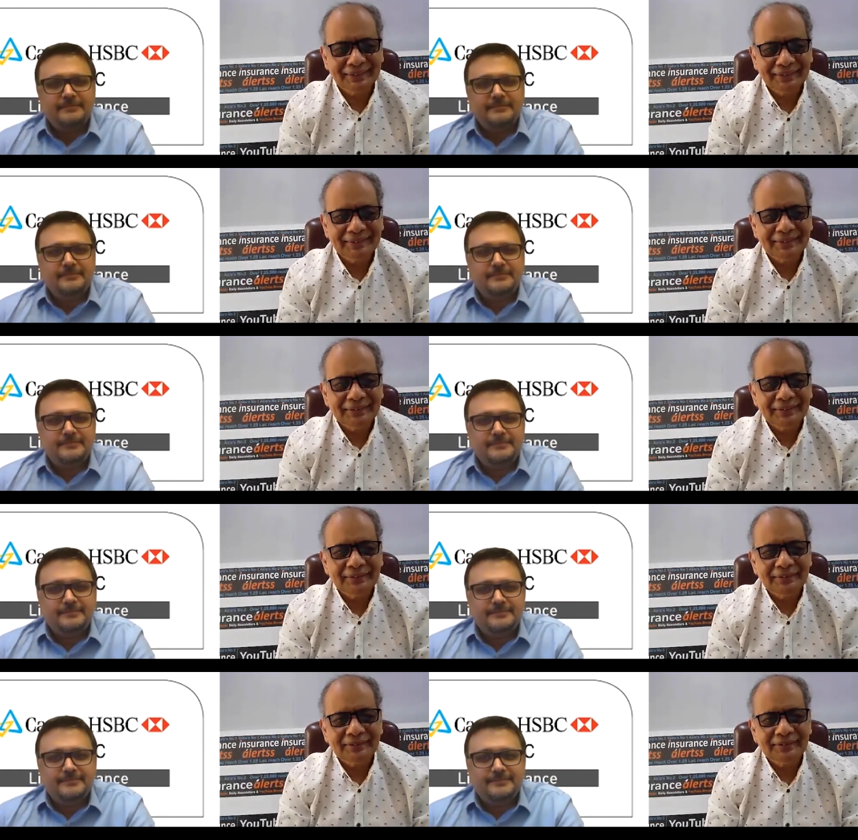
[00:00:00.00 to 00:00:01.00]

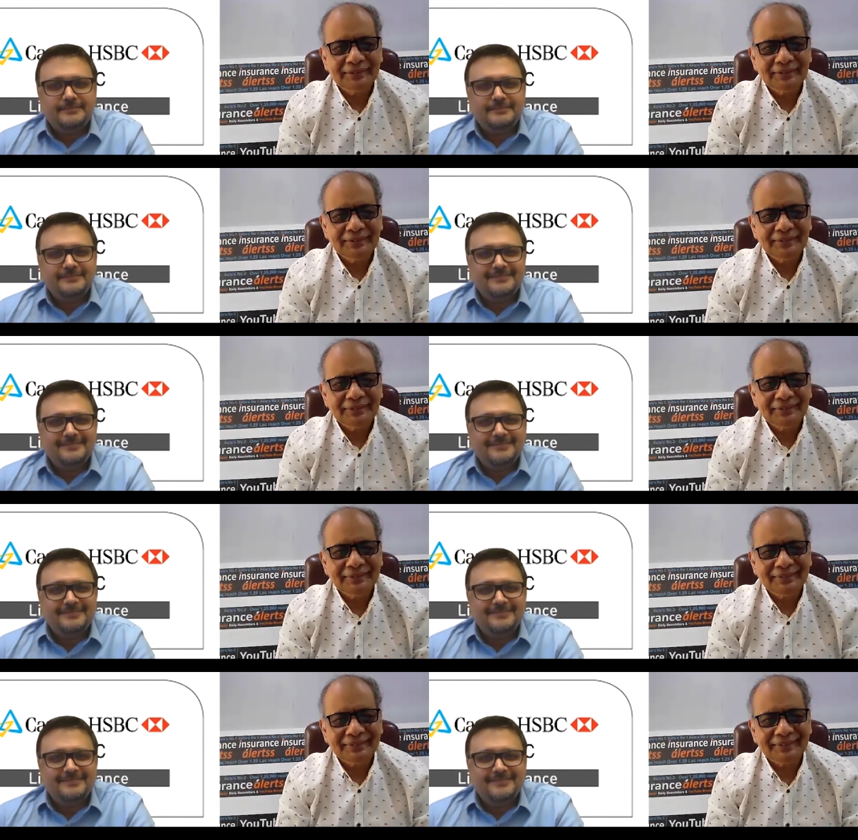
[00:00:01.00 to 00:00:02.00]

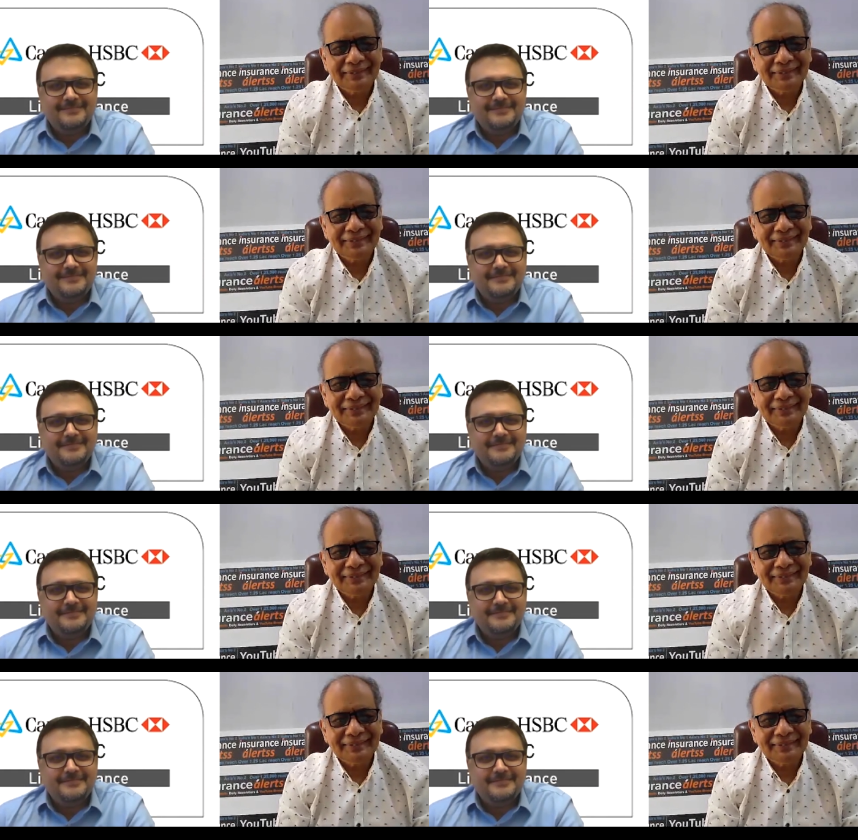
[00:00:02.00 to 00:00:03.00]

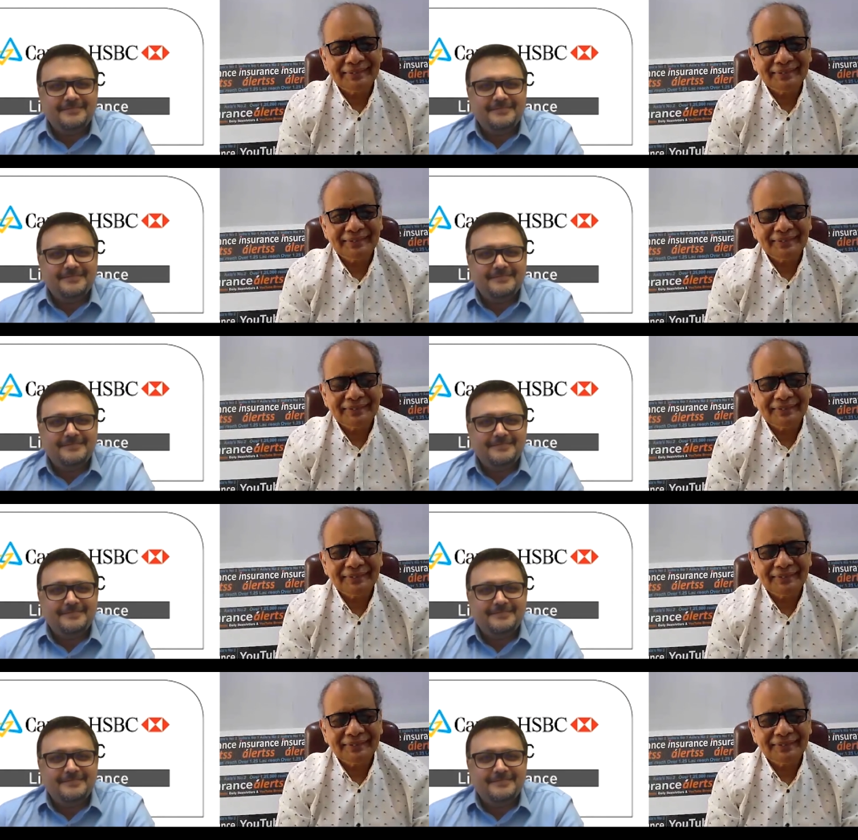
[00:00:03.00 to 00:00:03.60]
(silence)